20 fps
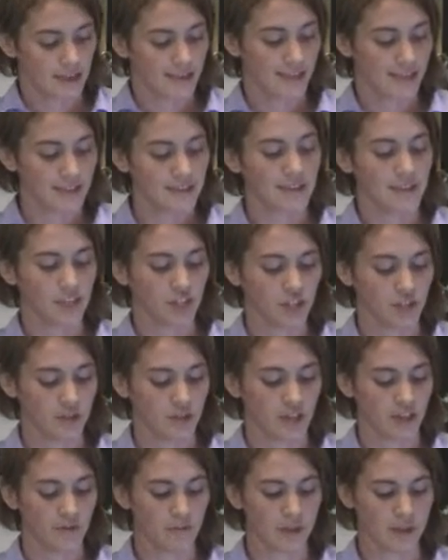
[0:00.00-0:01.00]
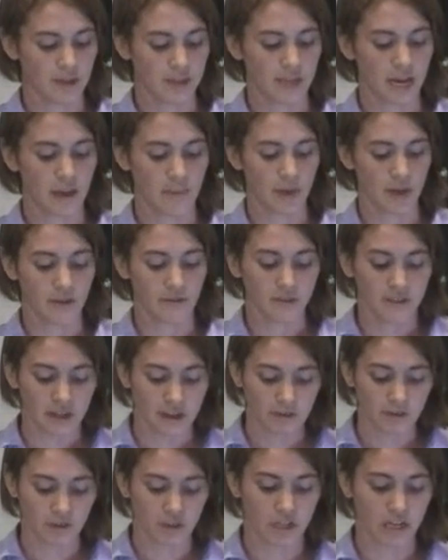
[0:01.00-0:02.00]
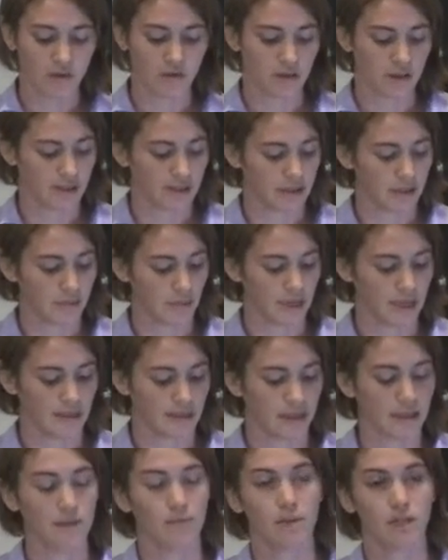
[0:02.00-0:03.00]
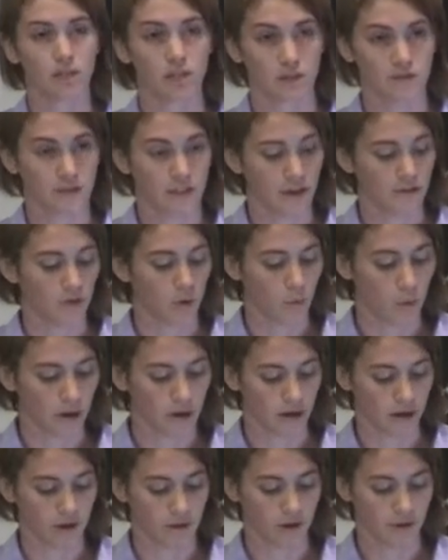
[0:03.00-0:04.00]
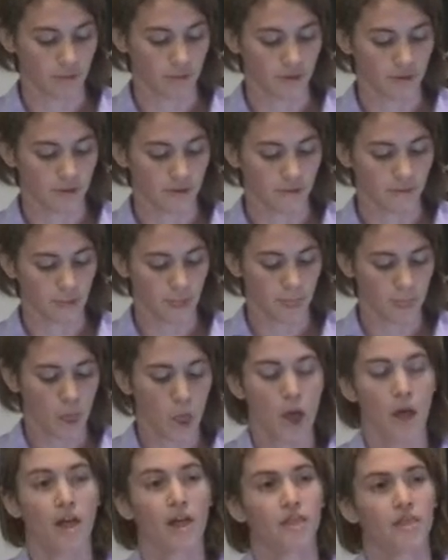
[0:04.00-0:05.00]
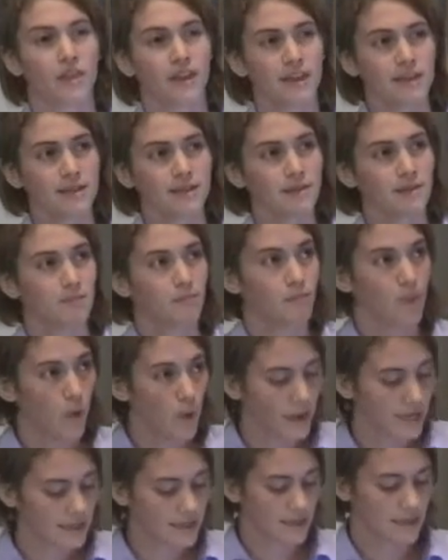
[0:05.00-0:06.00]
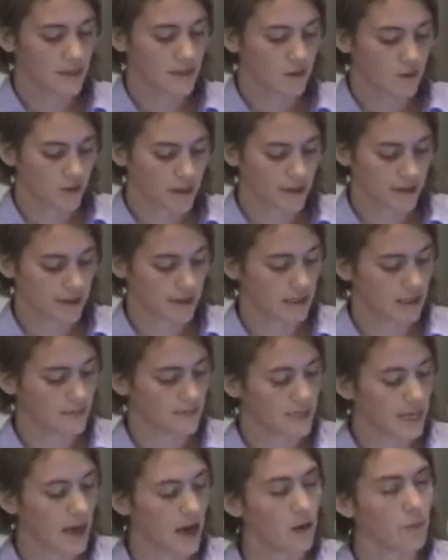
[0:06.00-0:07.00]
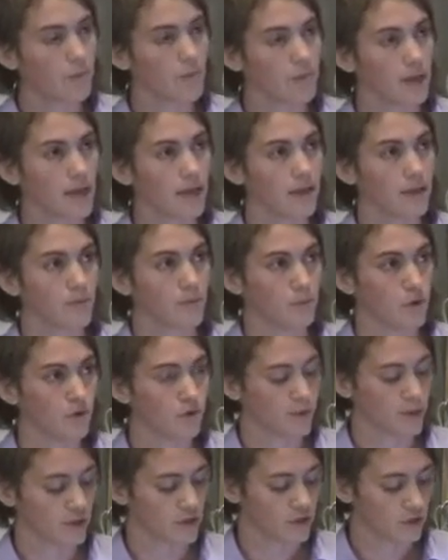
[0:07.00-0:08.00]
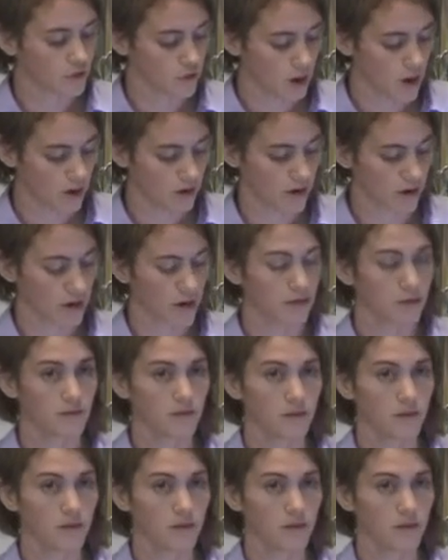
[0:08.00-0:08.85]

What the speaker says: These issues have been the topic of several General Assemblies and the mission of several working groups. These pointed criticisms help make the movement stronger.